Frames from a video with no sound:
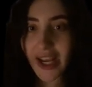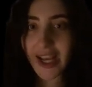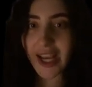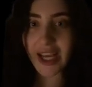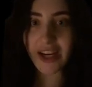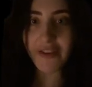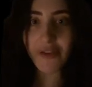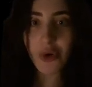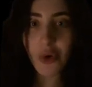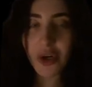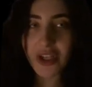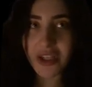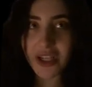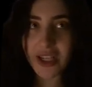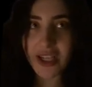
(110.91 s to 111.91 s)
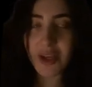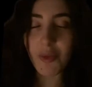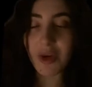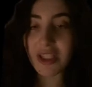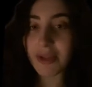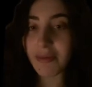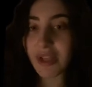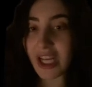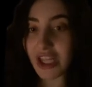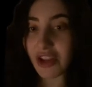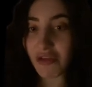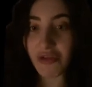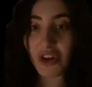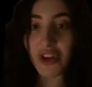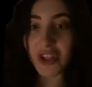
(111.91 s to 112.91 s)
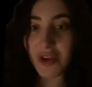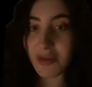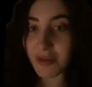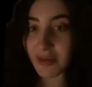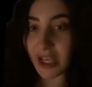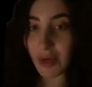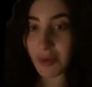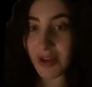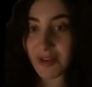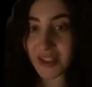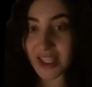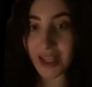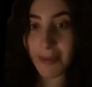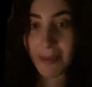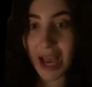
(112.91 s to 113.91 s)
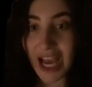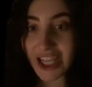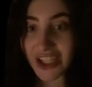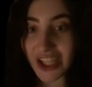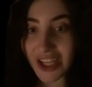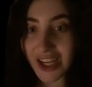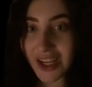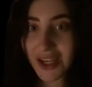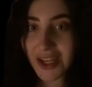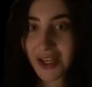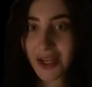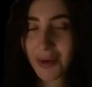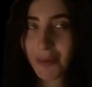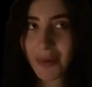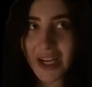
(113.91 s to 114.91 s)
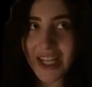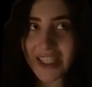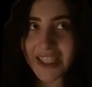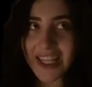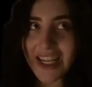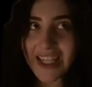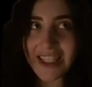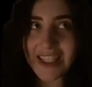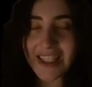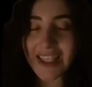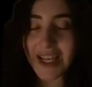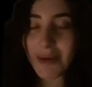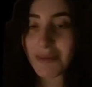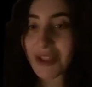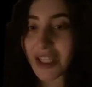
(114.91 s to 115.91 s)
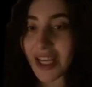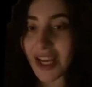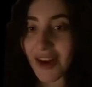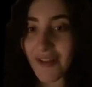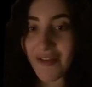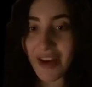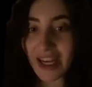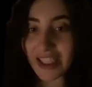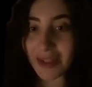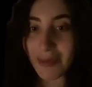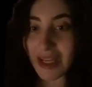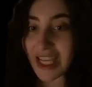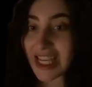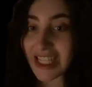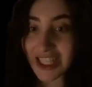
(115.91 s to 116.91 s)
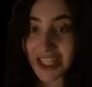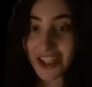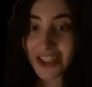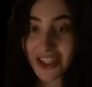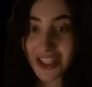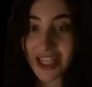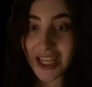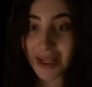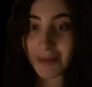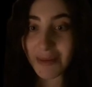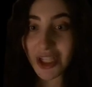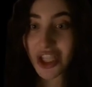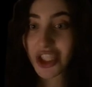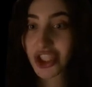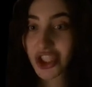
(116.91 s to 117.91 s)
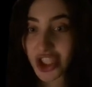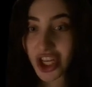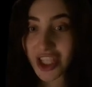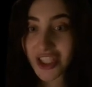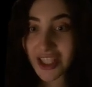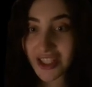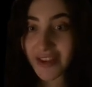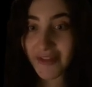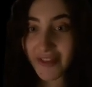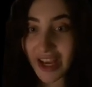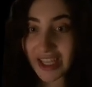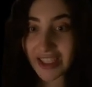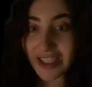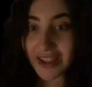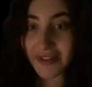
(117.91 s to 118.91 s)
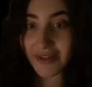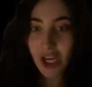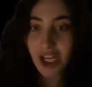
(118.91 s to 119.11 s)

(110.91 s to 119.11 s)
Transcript: And of course, like, he wasn't playing the role he was playing when he was on the Magic, but it didn't seem to, like, affect him. Like, he still seemed just as effective.